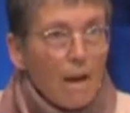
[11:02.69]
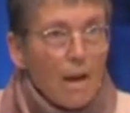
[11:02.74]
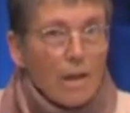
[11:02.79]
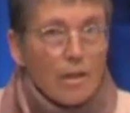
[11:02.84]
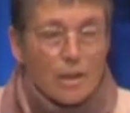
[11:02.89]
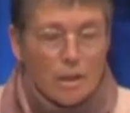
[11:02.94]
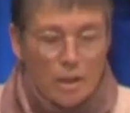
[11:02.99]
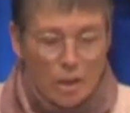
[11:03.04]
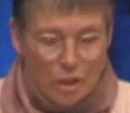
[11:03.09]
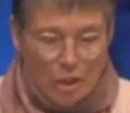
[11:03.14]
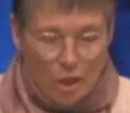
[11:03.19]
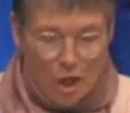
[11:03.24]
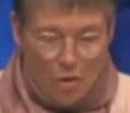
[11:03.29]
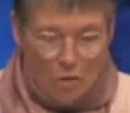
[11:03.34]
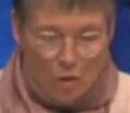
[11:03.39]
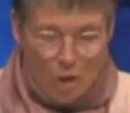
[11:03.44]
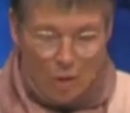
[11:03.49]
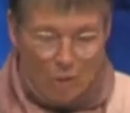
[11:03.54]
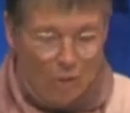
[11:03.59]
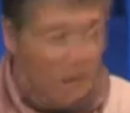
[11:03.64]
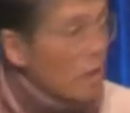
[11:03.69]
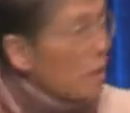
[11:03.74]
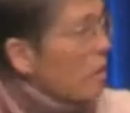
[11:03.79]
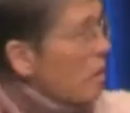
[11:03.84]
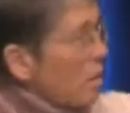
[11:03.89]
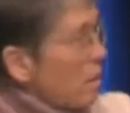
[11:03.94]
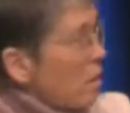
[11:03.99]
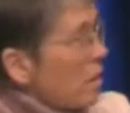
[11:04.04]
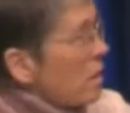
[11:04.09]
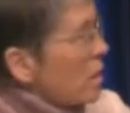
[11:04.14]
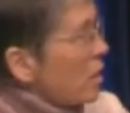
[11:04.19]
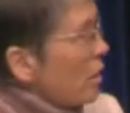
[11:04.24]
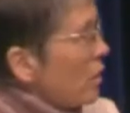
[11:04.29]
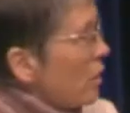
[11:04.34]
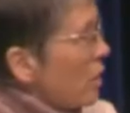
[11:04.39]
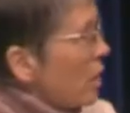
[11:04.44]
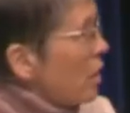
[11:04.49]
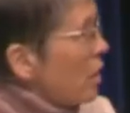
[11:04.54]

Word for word: And it is no coincidence that